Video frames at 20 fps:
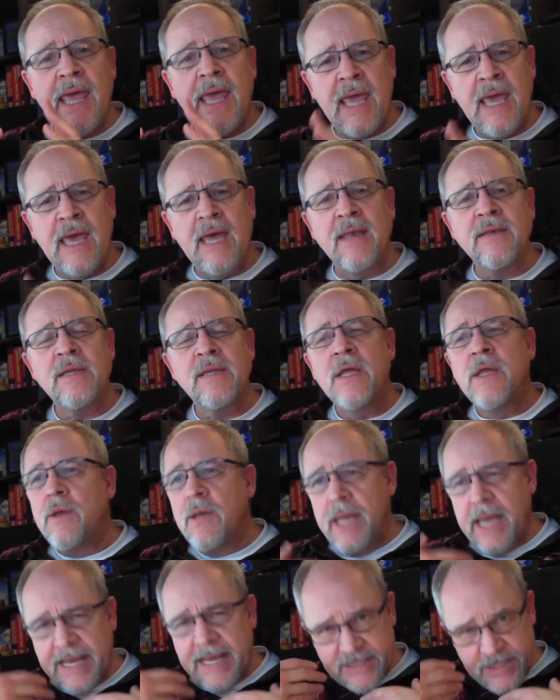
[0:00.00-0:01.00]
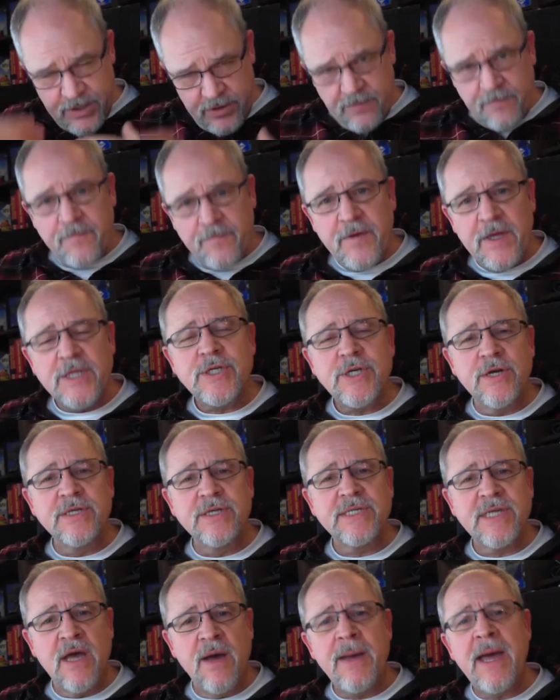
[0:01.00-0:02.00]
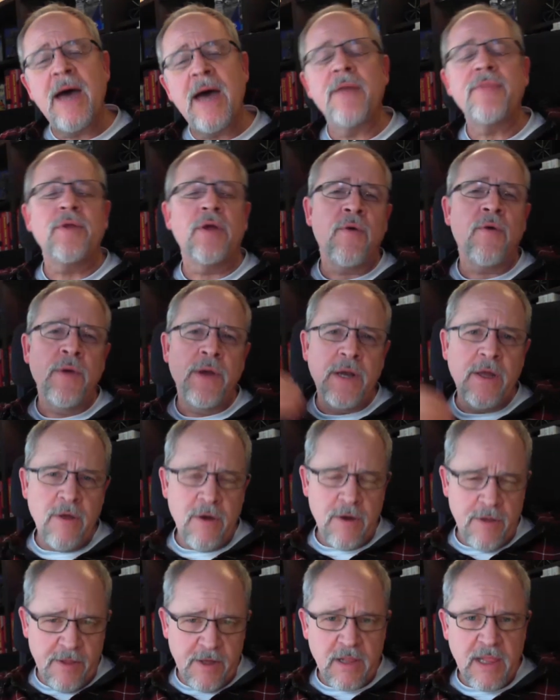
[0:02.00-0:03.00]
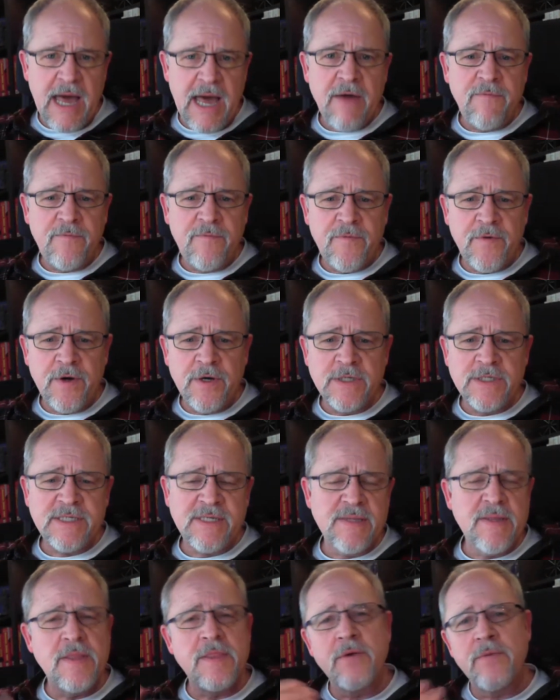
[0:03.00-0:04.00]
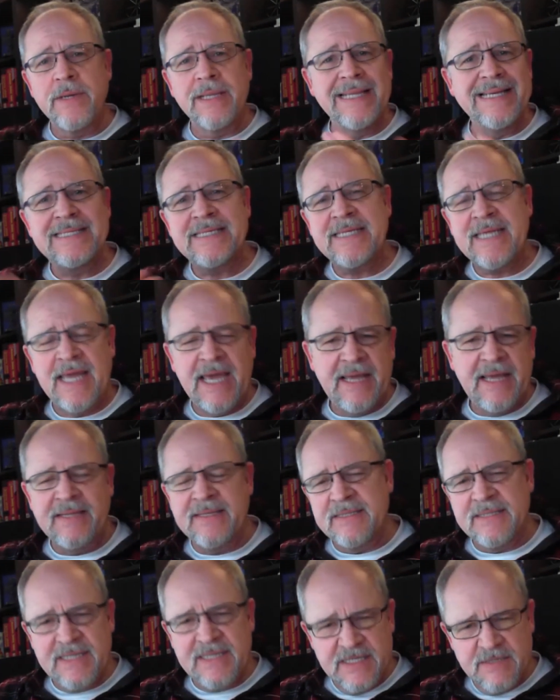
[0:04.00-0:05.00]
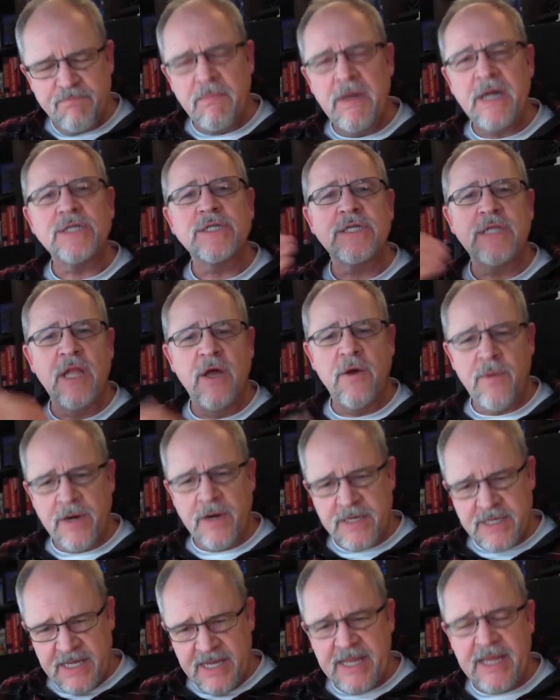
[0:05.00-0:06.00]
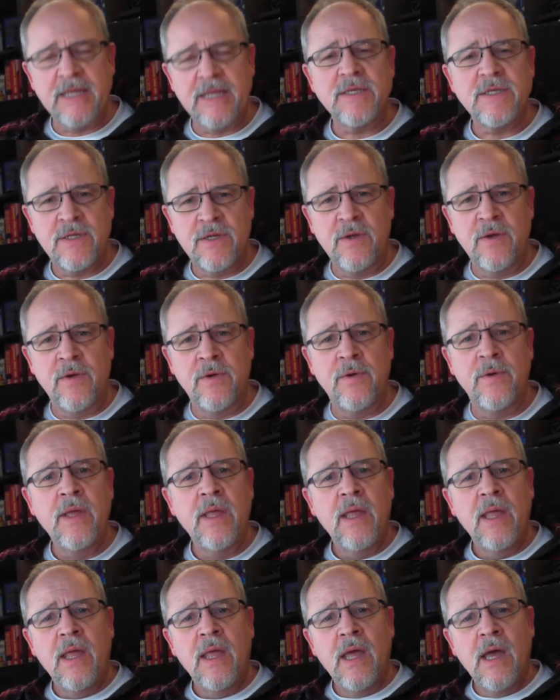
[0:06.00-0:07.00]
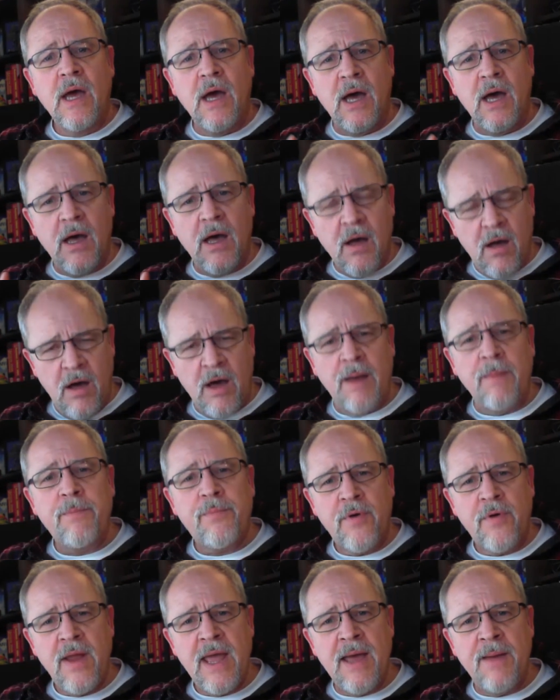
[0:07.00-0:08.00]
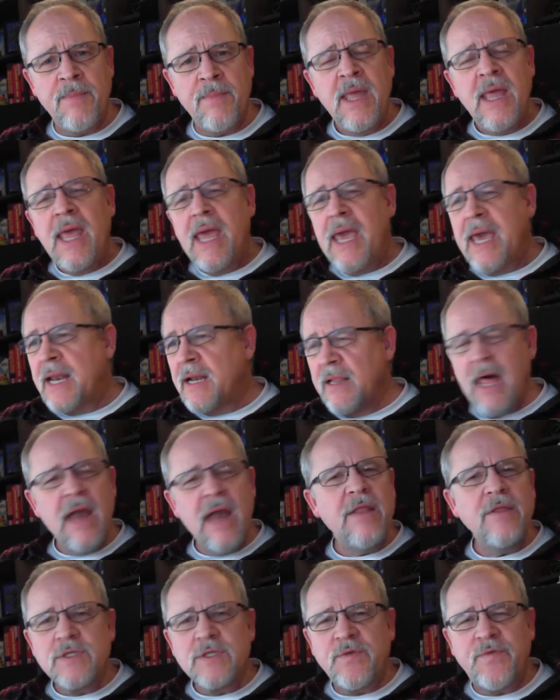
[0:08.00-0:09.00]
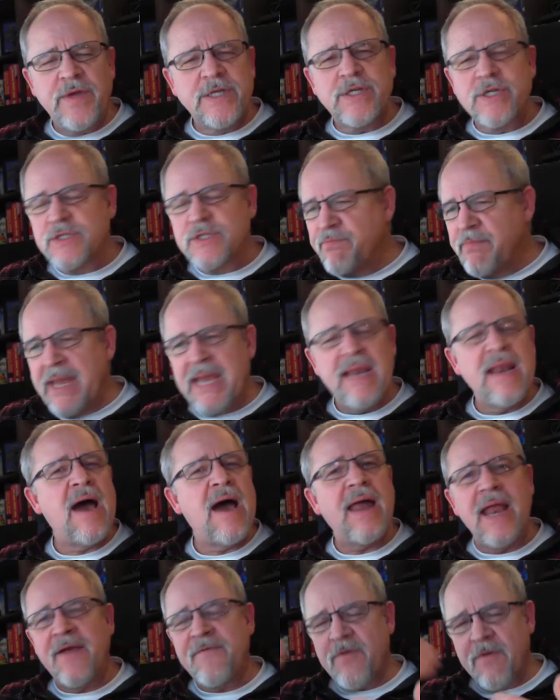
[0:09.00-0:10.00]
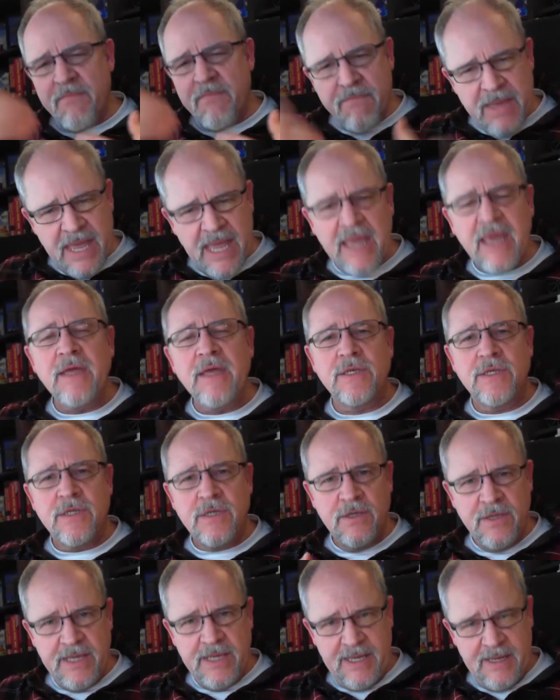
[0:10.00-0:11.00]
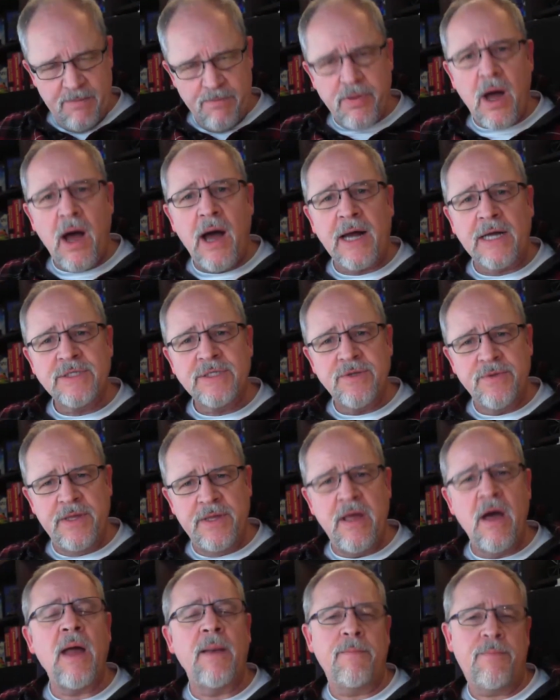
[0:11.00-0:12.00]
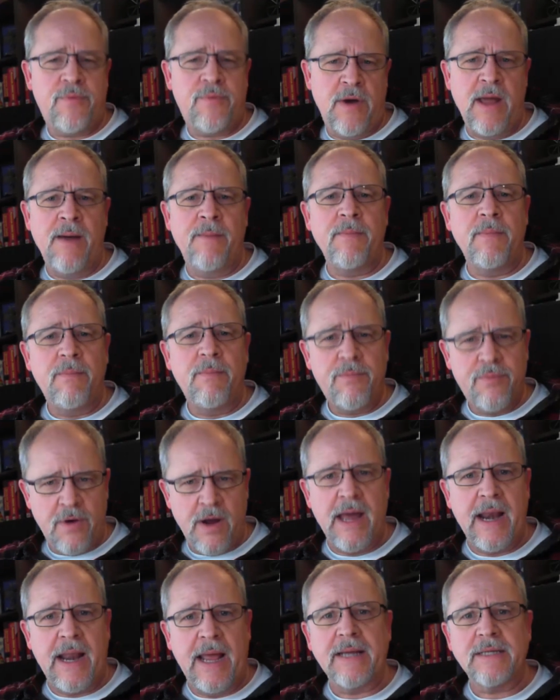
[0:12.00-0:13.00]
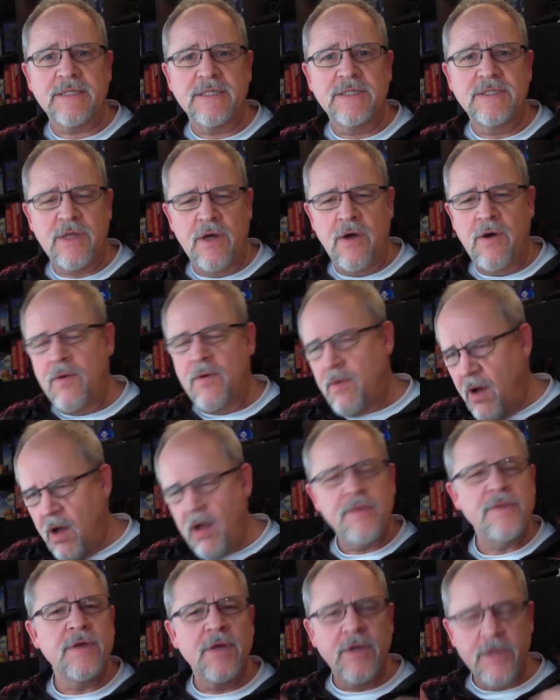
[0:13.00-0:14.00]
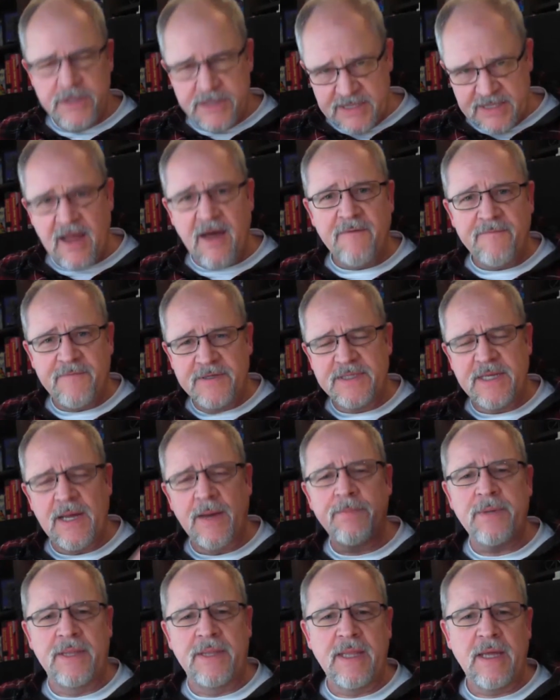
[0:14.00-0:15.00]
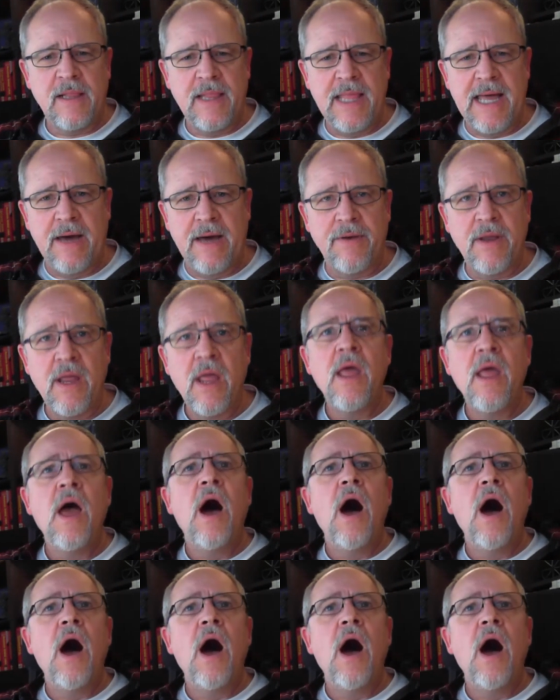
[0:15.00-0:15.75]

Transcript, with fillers: And as new features come out, they're going to go to the cloud first, and then the release cadence is much slower to get to uh, on-prem. And a lot of those features may not ever make it to the box or the on-prem product. So all the good stuff is up in the cloud.